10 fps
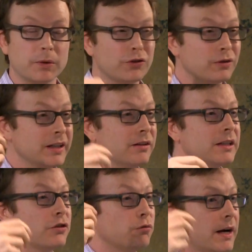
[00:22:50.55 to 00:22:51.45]
We're
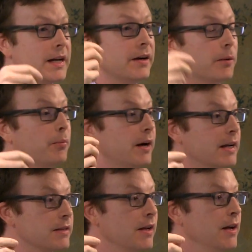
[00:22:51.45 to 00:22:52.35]
literally training our
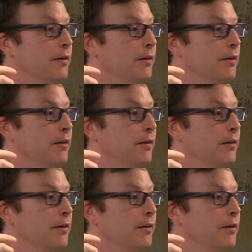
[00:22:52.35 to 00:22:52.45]
brains.